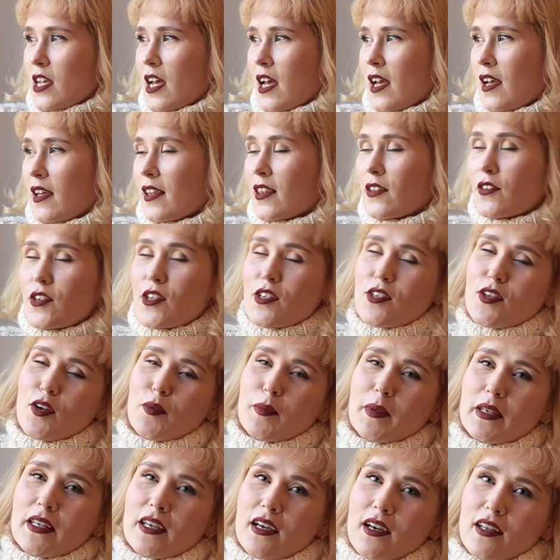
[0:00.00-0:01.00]
there are so
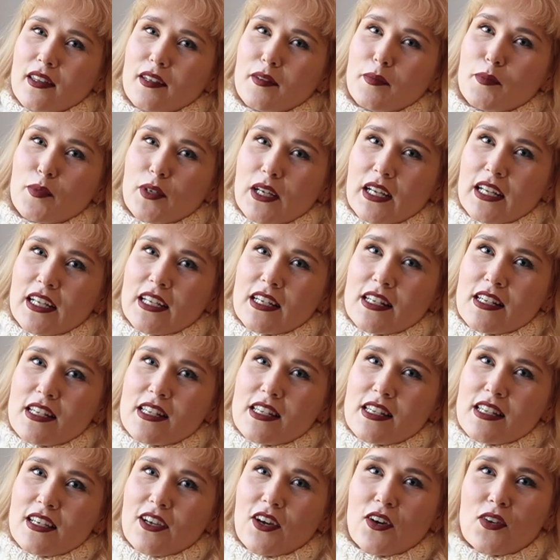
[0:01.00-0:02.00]
many other
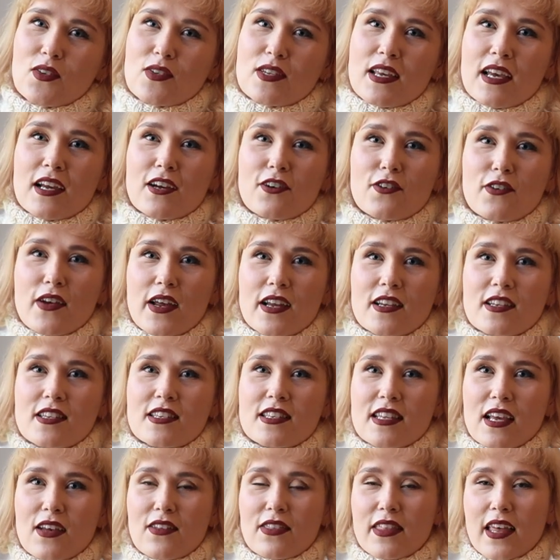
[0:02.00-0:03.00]
brilliant content
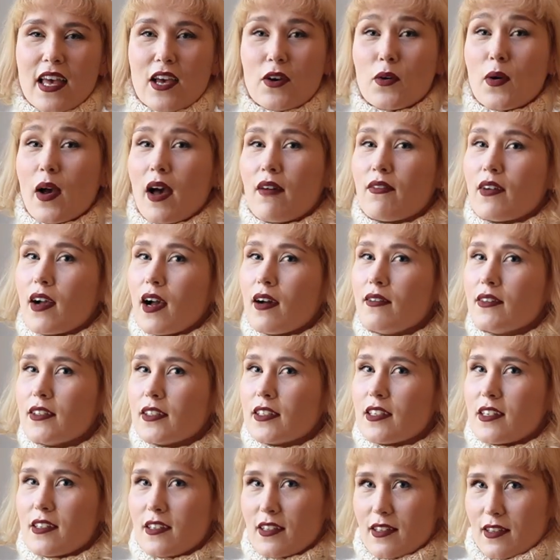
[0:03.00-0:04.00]
creators out there who have
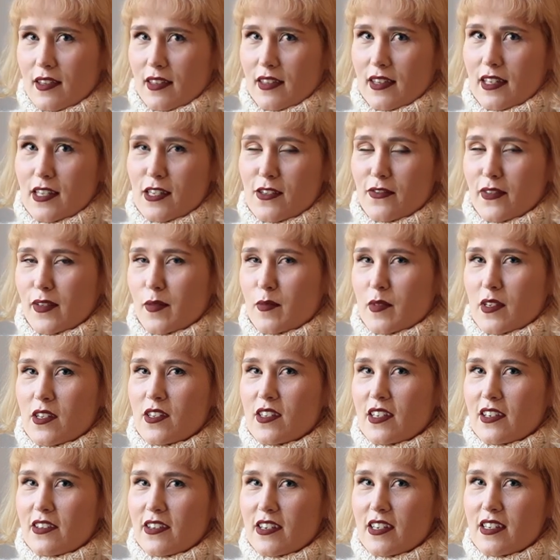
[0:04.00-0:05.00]
covered these films and
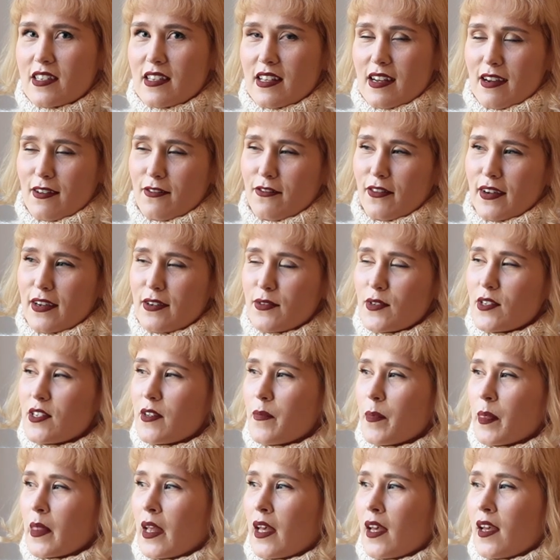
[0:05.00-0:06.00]
series that I've found,
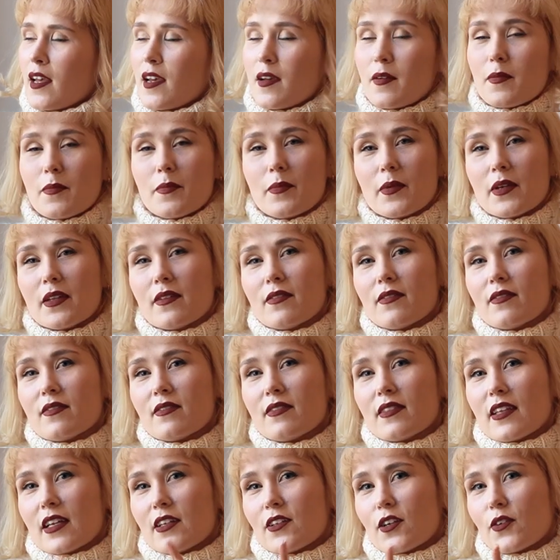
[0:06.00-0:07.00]
but
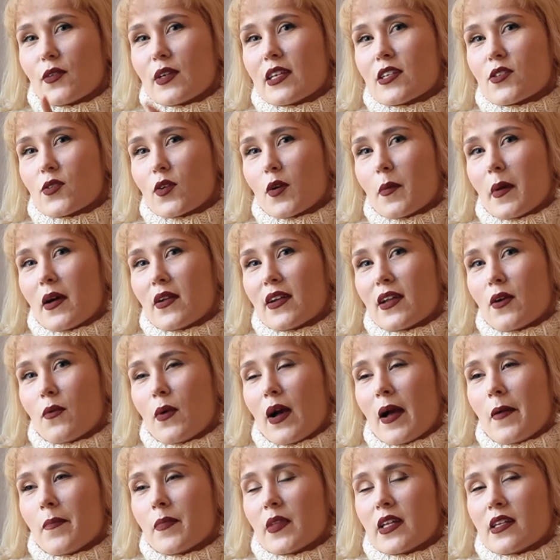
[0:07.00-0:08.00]
they don't really talk about
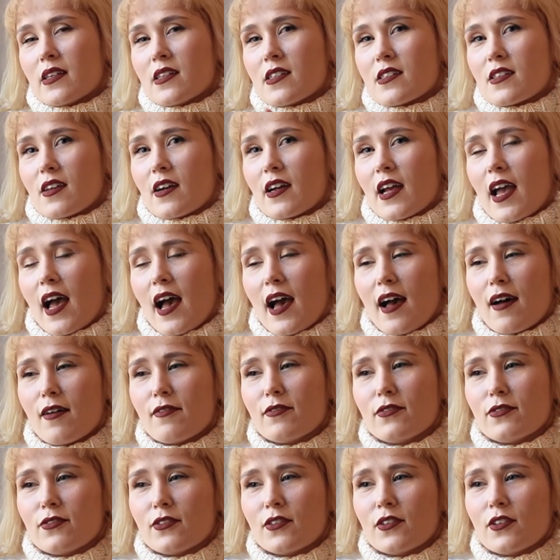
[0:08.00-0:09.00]
knitwear. And as I have